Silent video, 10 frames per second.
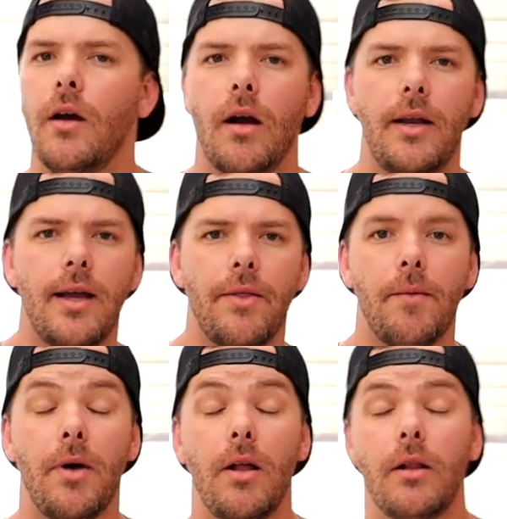All right, now that
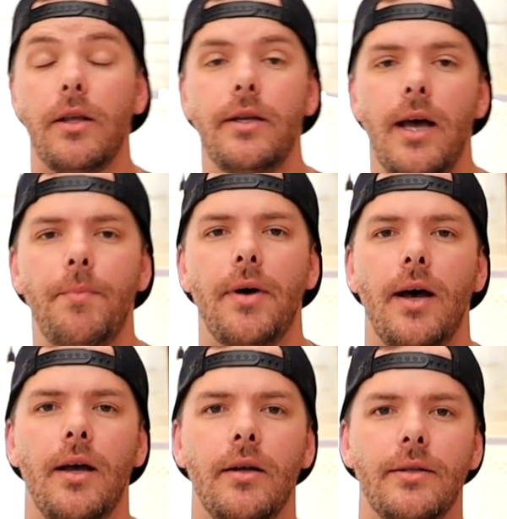I'm all cleaned up,
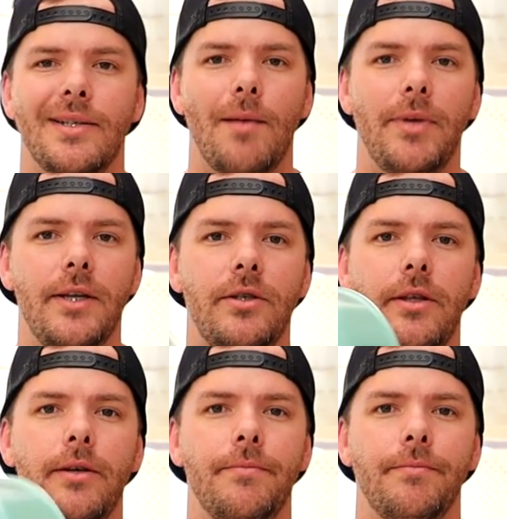it's time to get to the